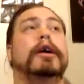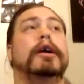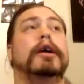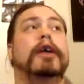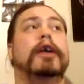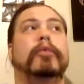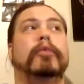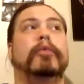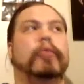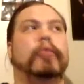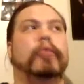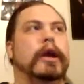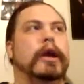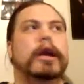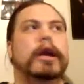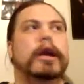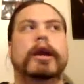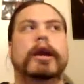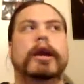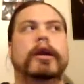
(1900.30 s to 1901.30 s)
I got
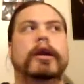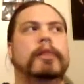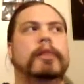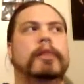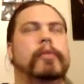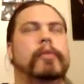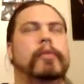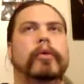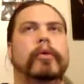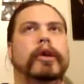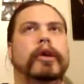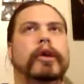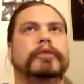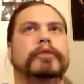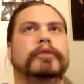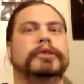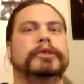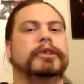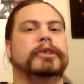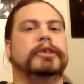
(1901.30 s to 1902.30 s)
way more
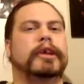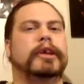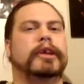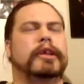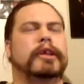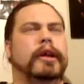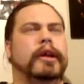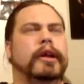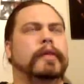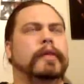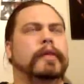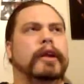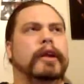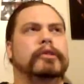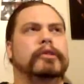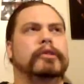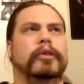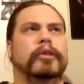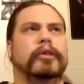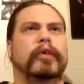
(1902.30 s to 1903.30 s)
interest in that than I thought
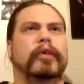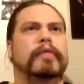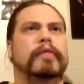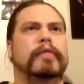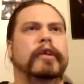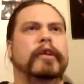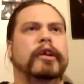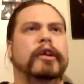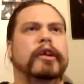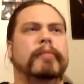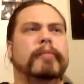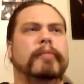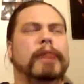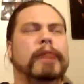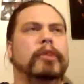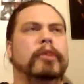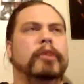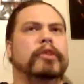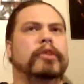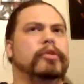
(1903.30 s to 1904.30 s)
I was going to. I figured
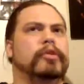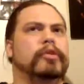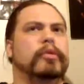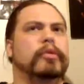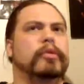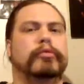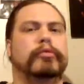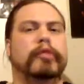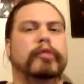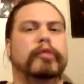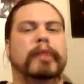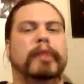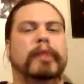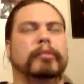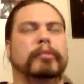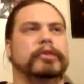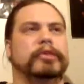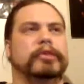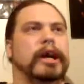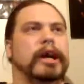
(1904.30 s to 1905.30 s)
maybe 2-3
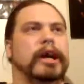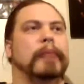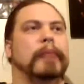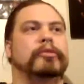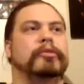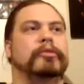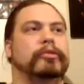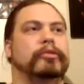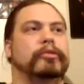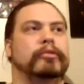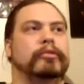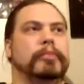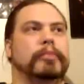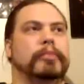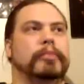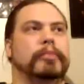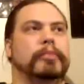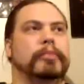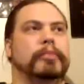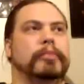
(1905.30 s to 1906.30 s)
people tops,
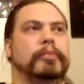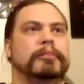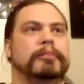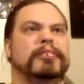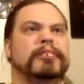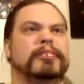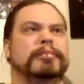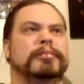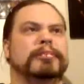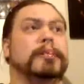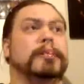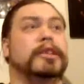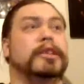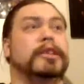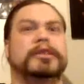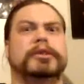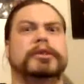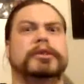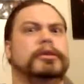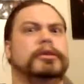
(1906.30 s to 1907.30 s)
but there's a list.
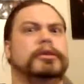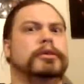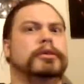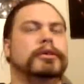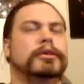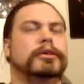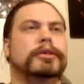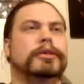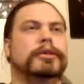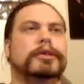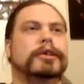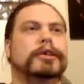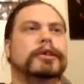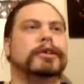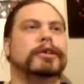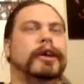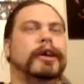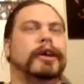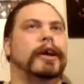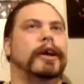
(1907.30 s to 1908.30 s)

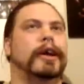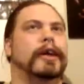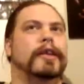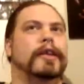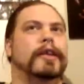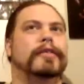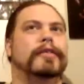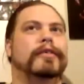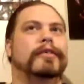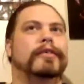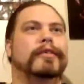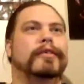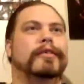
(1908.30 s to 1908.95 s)
And